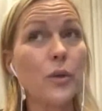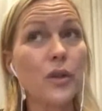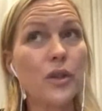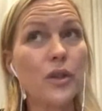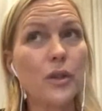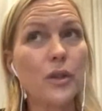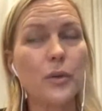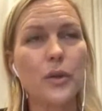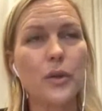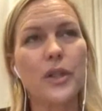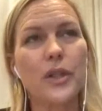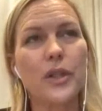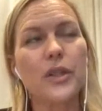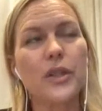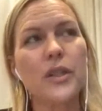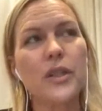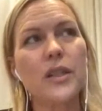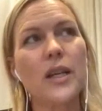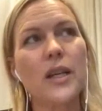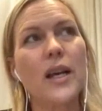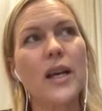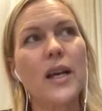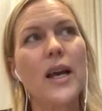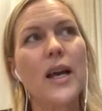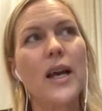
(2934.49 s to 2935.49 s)
scooters,
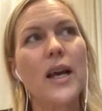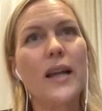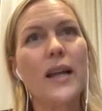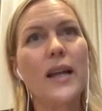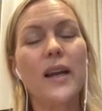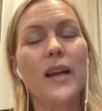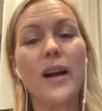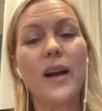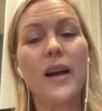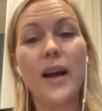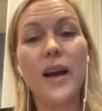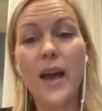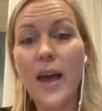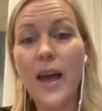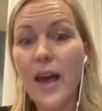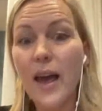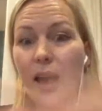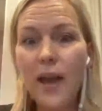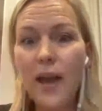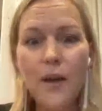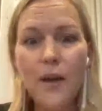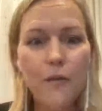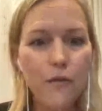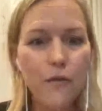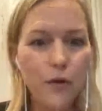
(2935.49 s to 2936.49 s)
and they're
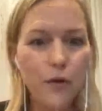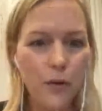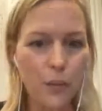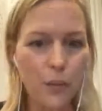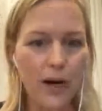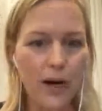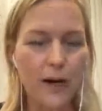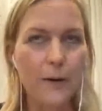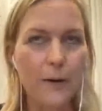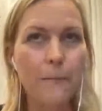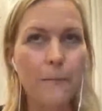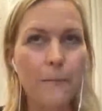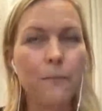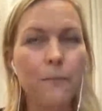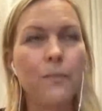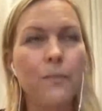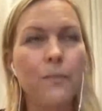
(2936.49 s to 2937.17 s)
everywhere.